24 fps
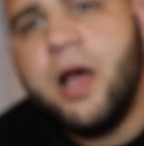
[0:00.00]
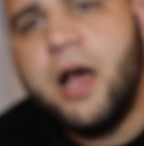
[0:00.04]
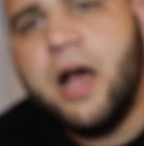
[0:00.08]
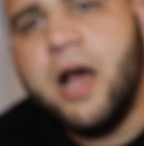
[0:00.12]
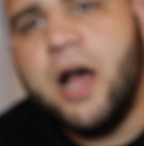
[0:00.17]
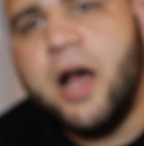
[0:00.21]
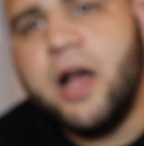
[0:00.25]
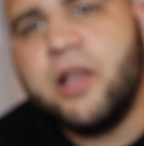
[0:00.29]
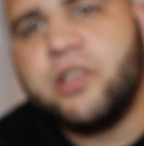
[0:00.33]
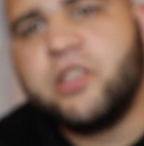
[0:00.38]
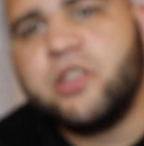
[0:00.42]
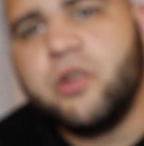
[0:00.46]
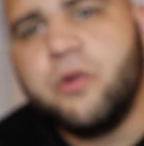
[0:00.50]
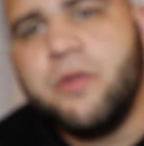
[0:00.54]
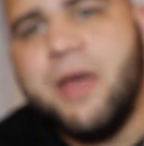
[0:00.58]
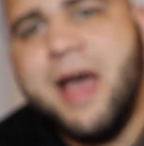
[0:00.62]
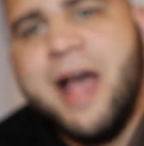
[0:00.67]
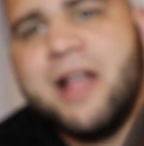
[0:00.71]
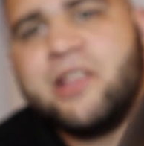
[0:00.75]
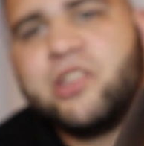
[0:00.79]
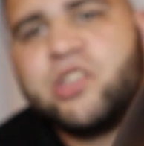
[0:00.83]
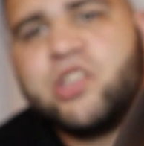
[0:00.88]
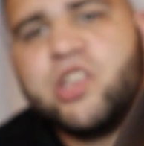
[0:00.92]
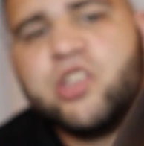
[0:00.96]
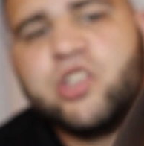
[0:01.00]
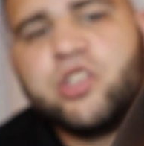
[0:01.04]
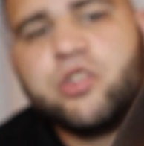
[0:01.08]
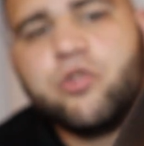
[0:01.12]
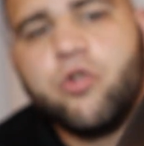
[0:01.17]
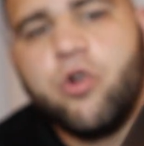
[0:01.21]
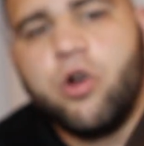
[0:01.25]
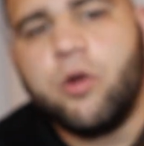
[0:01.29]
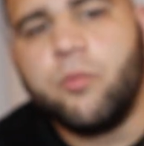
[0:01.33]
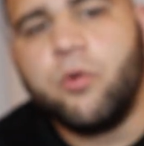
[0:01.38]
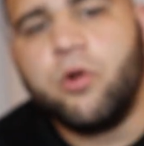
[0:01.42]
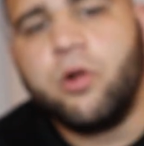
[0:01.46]
Uh, so that's just
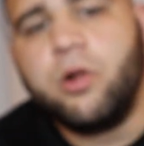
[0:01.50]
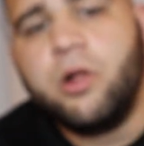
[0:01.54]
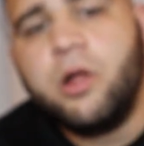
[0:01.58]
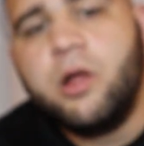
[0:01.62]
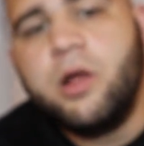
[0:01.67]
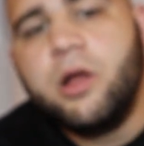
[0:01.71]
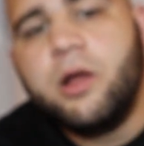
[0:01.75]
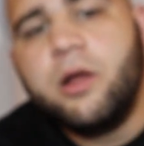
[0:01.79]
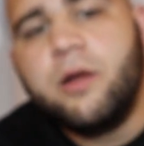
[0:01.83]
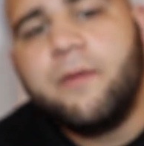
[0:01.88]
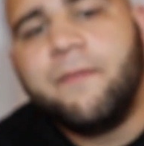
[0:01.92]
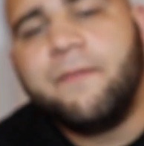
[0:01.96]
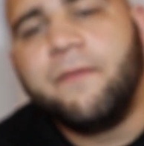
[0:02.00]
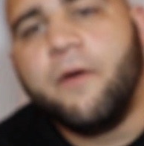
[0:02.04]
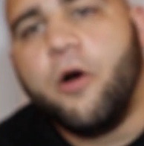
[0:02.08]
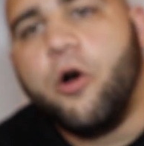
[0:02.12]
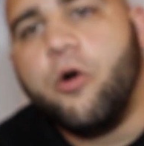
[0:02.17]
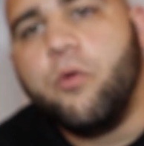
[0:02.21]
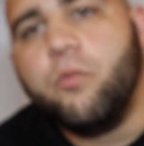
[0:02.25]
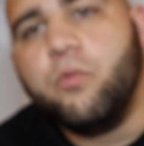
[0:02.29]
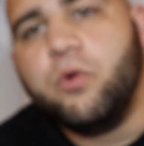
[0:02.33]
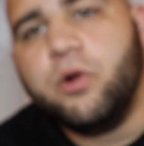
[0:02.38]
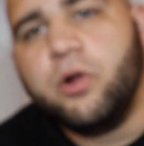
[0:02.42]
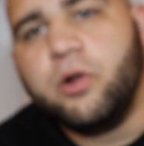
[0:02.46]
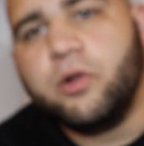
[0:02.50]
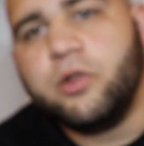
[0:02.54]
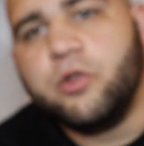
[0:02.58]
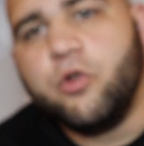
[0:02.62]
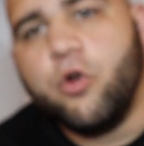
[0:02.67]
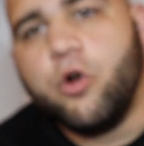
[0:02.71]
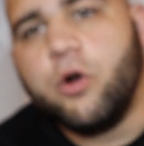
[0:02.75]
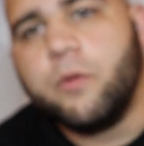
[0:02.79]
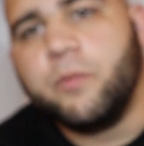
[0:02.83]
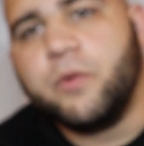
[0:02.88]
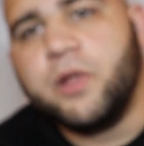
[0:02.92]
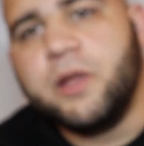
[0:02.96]
normal. Foam will
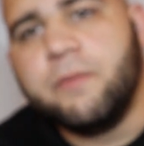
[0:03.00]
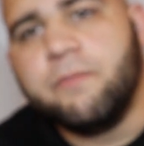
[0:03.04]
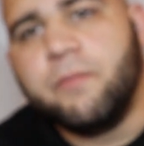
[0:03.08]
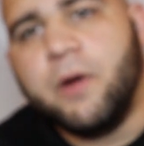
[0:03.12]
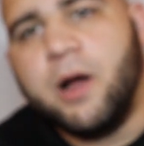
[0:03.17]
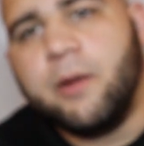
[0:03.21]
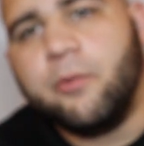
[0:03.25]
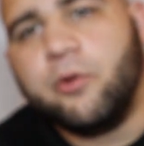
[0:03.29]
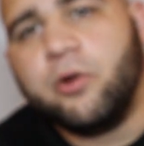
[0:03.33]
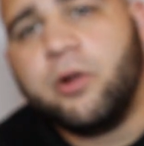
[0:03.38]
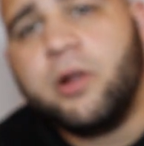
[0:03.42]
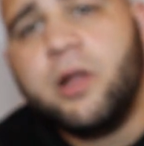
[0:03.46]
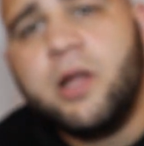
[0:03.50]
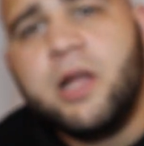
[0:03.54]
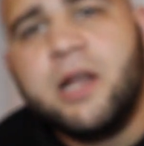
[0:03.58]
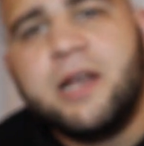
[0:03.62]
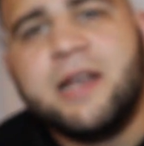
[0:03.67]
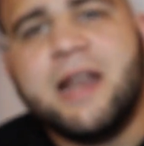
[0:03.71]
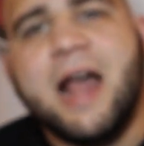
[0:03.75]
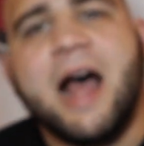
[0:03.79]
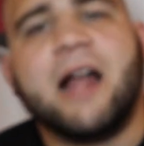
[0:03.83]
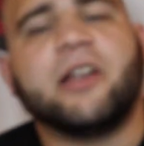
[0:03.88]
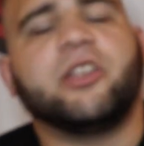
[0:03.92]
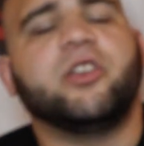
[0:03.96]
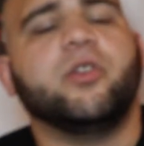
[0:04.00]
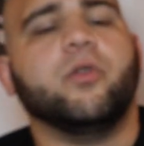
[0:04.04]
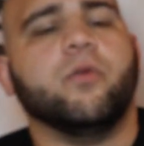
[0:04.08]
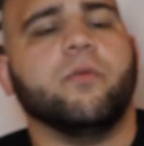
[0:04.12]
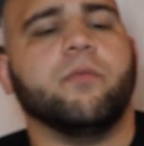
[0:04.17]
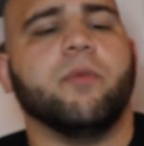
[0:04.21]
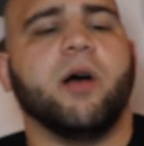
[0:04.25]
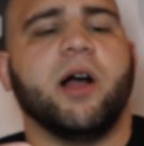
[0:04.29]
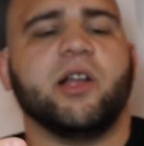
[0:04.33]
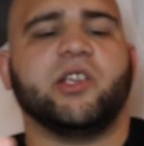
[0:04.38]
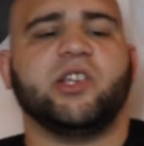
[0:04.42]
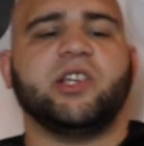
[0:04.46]
normally bubble, not
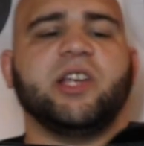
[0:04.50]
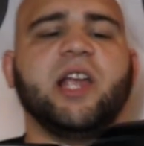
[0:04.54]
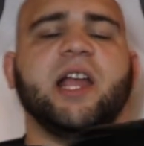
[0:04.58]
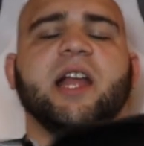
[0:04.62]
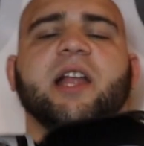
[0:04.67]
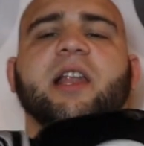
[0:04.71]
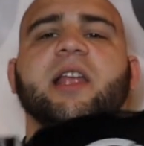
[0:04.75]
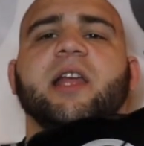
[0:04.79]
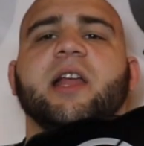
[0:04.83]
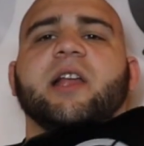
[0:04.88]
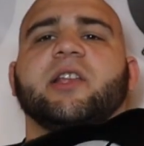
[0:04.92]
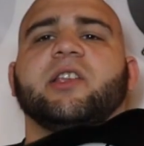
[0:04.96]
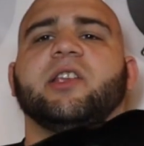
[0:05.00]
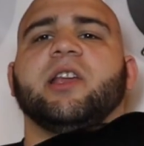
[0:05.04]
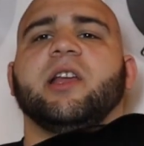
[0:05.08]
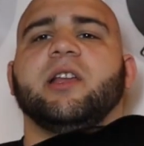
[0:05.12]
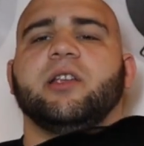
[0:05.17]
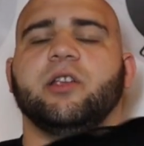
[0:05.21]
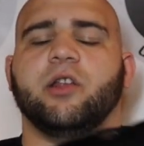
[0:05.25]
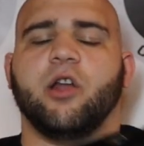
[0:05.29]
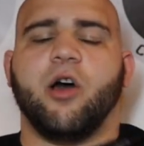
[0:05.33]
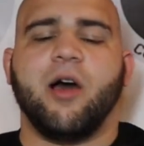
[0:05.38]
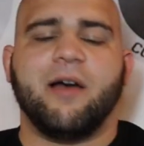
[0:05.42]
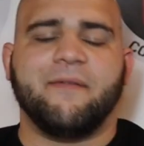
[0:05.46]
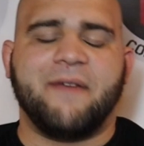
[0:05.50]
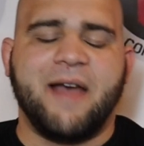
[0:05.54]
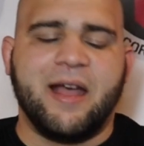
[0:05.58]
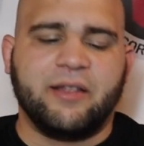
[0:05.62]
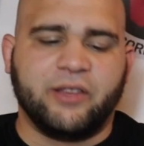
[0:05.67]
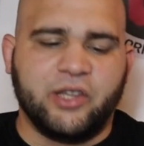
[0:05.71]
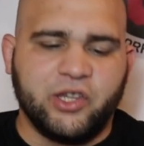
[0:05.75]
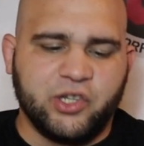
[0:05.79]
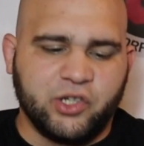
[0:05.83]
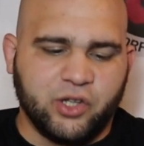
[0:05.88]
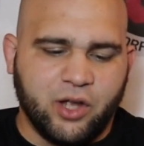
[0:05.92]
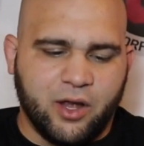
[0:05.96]
too much. And it's, you know, I've
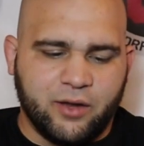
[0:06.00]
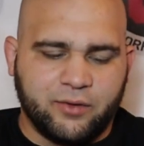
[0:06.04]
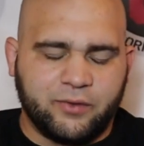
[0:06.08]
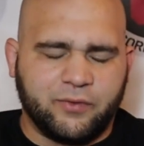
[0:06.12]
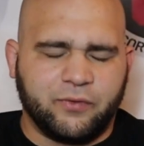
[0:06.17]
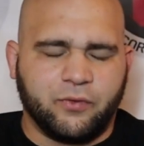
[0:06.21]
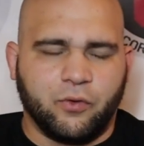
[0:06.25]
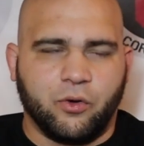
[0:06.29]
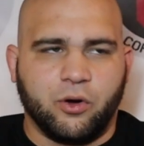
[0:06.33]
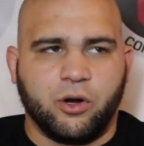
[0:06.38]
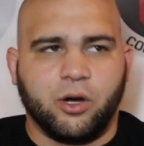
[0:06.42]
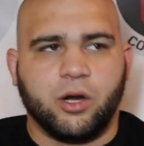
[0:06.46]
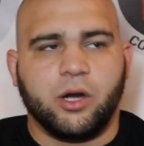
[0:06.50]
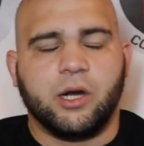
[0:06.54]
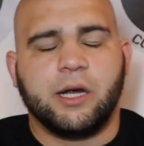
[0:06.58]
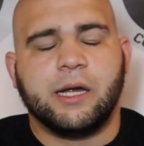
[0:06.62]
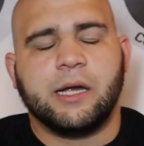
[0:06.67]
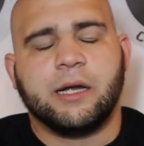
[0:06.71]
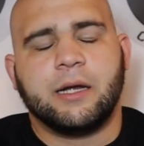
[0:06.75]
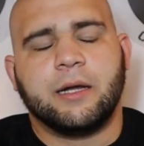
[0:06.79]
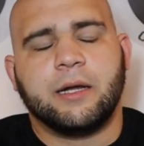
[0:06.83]
had these gloves for,